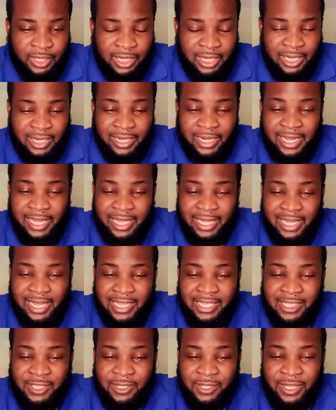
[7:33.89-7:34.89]
Alright
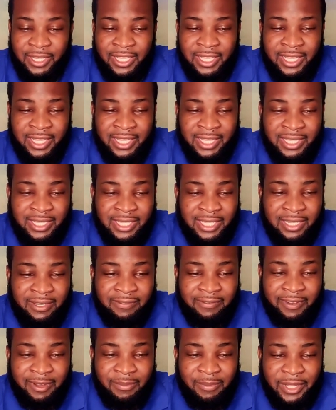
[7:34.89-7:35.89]
guys, so these
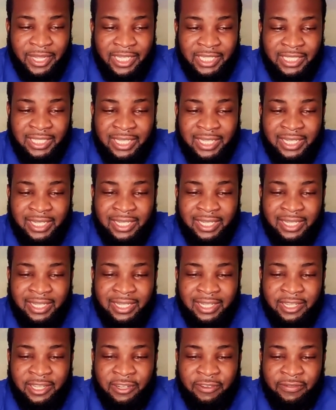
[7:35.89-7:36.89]

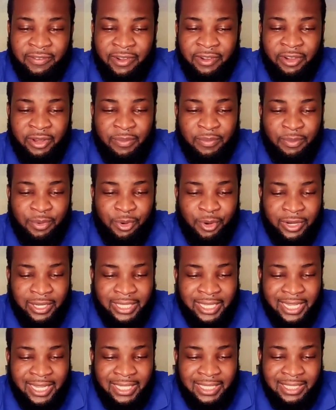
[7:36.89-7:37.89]
information, they're very
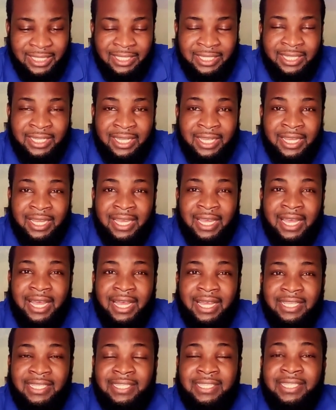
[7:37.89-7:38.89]
important,
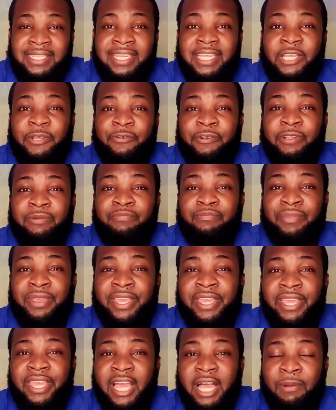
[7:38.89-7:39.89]
as they will
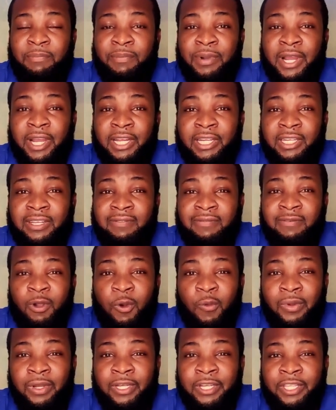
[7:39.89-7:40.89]
be a part of
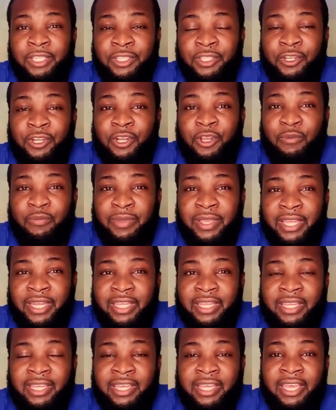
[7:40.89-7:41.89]
what will
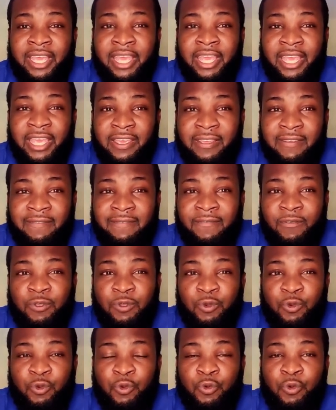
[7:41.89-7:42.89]
determine if
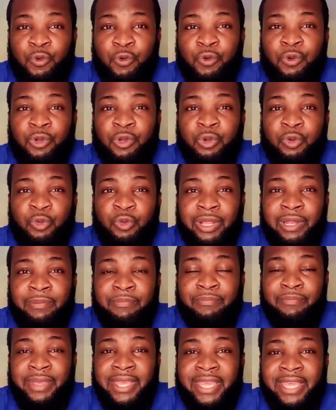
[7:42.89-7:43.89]
you will
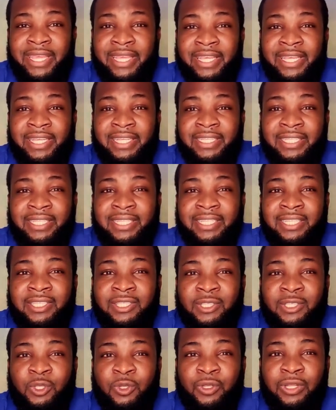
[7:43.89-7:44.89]
make it
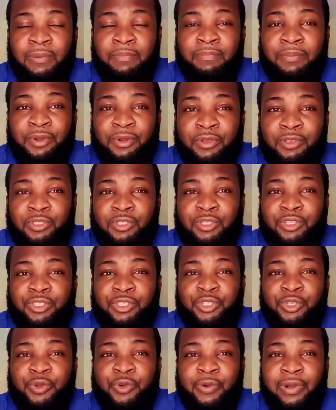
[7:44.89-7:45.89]
to the
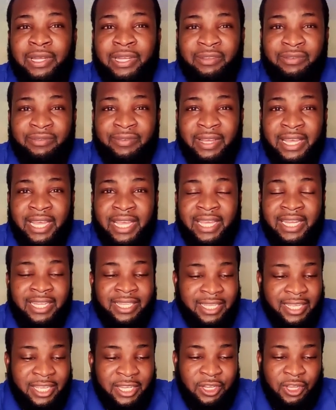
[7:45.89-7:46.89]
persons
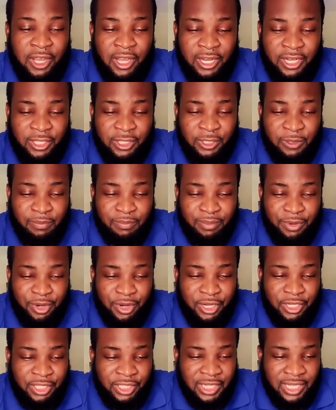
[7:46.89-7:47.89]
qualified in order to
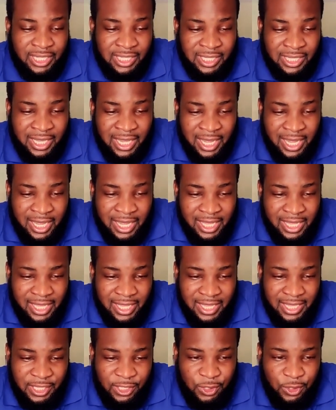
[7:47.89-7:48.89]
purchase
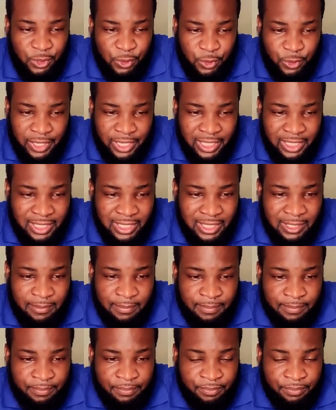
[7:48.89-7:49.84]
these units.